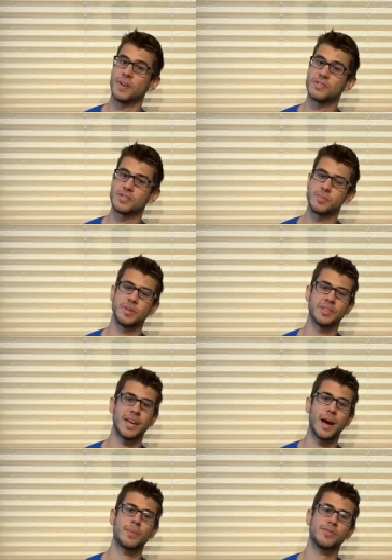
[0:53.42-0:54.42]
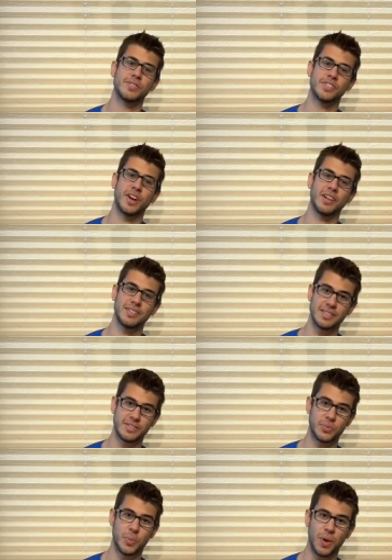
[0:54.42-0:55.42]
adventures to be able to capture the shots that
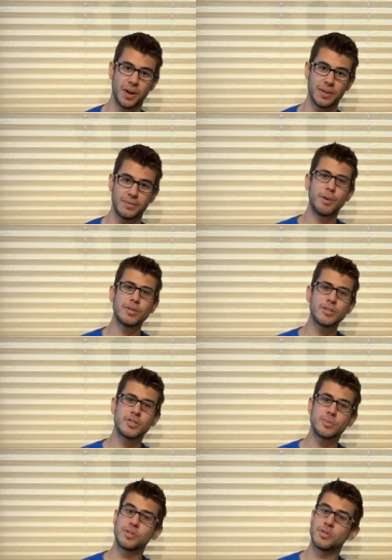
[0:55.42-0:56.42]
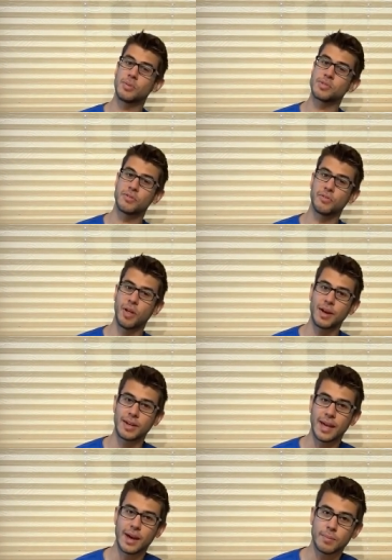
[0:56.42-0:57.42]
you want. Most consumer drones are flying
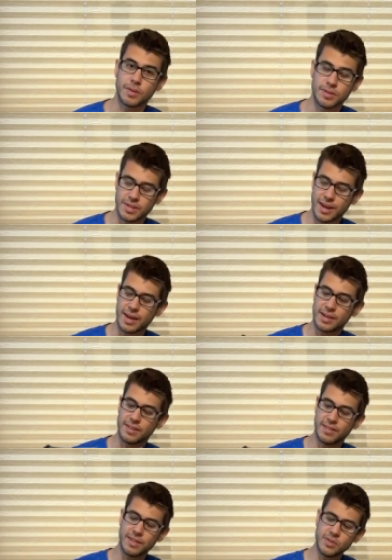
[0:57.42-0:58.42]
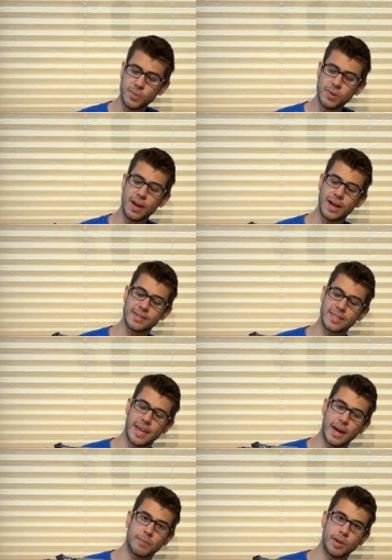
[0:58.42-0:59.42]
cameras, and this one has the
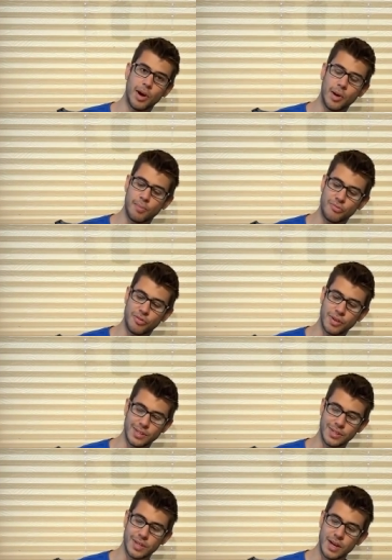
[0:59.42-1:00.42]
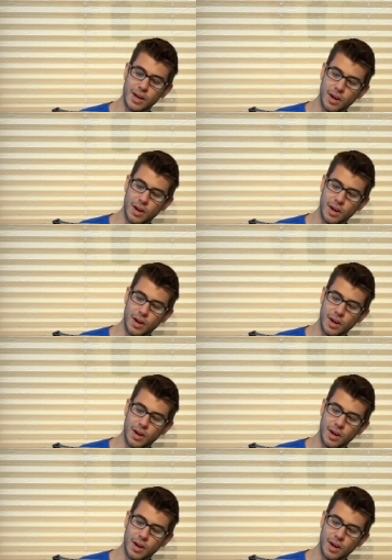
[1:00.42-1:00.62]
camera up front.